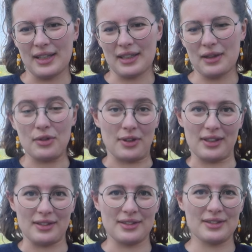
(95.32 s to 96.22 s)
and
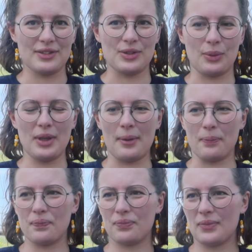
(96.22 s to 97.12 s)
everything. So
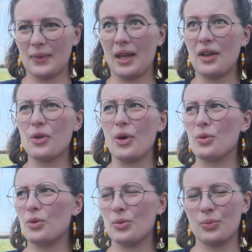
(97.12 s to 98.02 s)
yeah, I
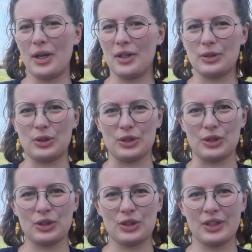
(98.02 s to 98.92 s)
thought why not
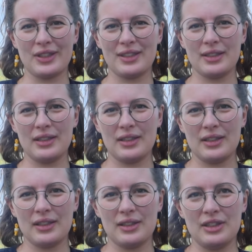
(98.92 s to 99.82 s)
just
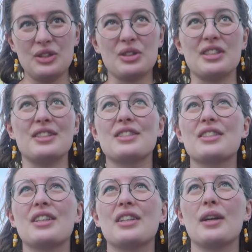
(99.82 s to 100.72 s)
use this.
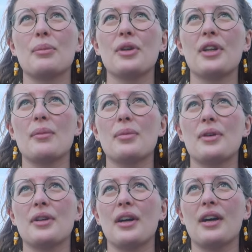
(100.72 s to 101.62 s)
I put up
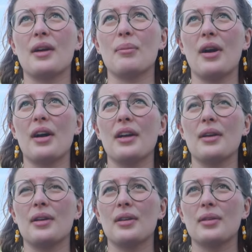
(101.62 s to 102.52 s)
uh,
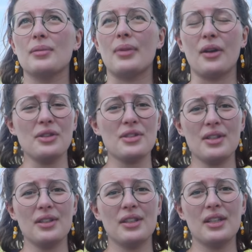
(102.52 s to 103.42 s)
my
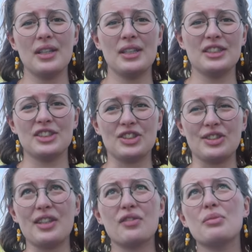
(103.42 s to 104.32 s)
parasol to
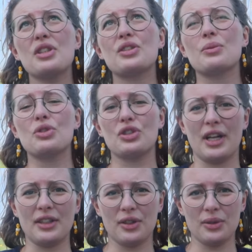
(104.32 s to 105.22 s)
give me some
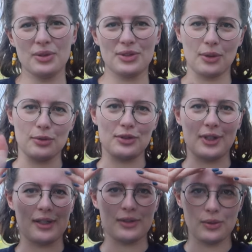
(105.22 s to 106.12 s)
shadows, so
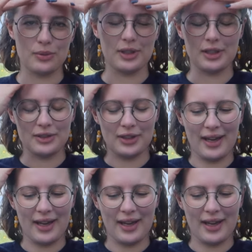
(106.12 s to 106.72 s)
today I don't need to